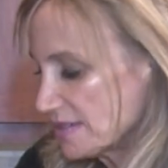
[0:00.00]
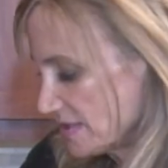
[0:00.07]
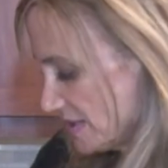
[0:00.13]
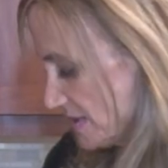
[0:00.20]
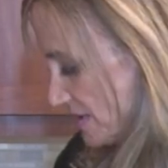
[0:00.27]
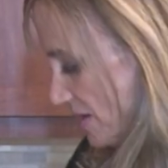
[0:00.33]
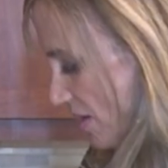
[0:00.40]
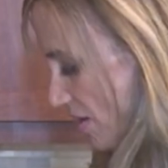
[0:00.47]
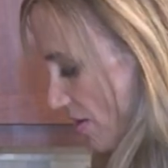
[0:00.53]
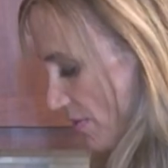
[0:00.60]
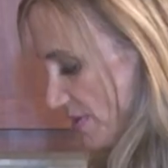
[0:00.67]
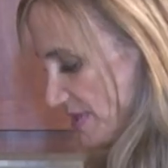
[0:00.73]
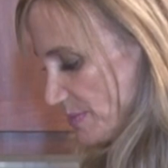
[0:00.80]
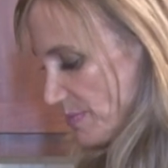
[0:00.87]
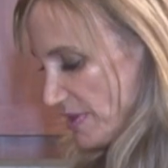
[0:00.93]
It's
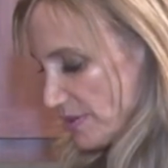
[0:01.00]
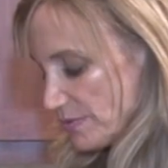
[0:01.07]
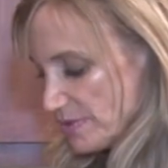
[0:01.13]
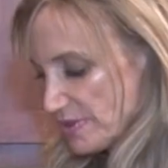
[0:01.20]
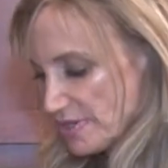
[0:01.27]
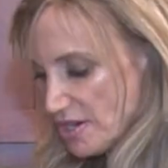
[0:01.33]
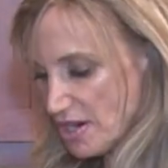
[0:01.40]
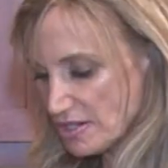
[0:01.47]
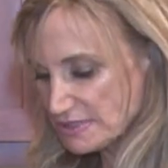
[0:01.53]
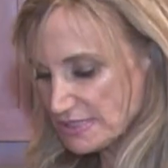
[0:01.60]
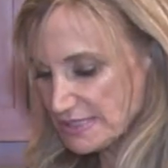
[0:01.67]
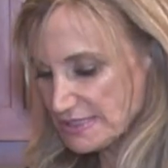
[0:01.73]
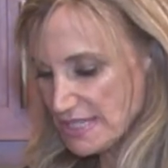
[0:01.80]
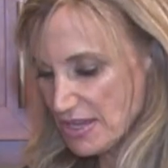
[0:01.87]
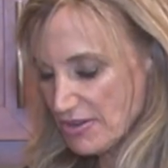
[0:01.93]
always better with
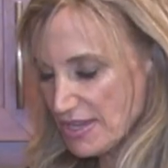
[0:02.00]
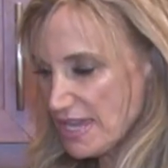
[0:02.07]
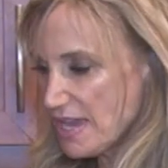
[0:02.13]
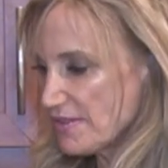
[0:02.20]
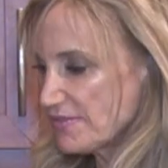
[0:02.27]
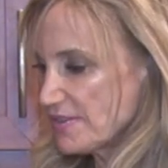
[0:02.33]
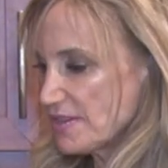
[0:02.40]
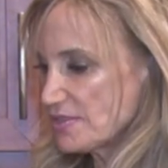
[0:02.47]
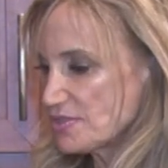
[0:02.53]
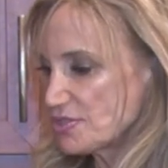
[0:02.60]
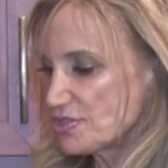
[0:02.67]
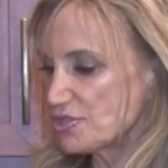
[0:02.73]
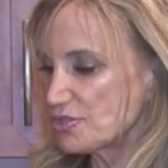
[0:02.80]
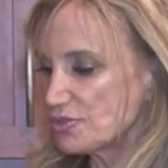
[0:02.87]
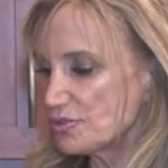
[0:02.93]
garlic. Now I have
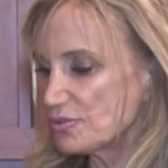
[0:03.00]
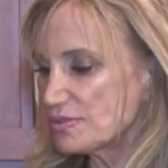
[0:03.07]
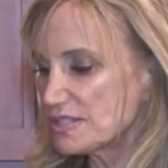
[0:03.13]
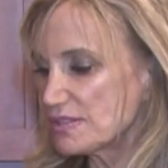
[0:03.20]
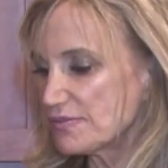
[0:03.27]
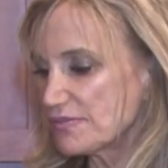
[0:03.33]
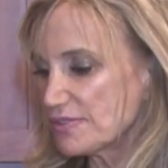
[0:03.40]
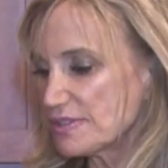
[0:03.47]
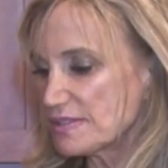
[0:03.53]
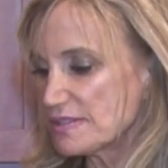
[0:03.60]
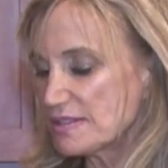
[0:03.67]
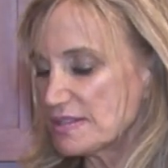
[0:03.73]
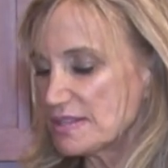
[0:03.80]
2 different